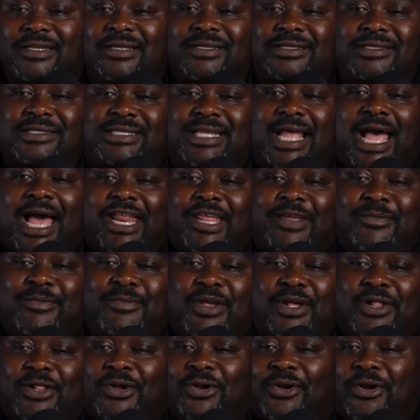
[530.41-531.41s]
Scotty
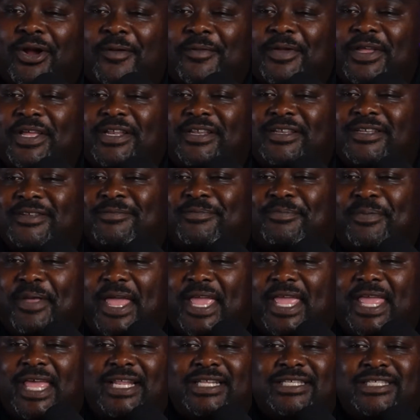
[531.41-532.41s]
Miller,
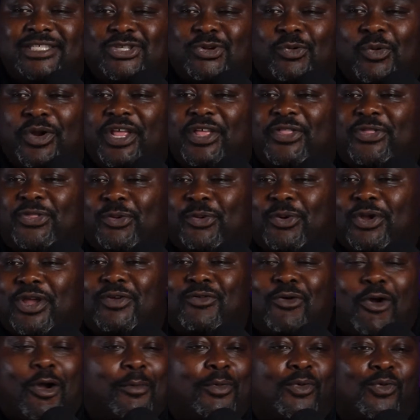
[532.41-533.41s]
Pickens, 23.
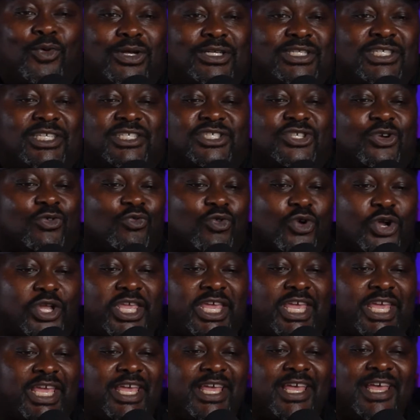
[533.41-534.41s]
Roman Wilson's a
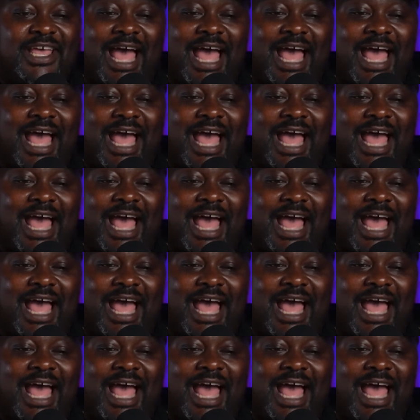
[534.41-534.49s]
rookie.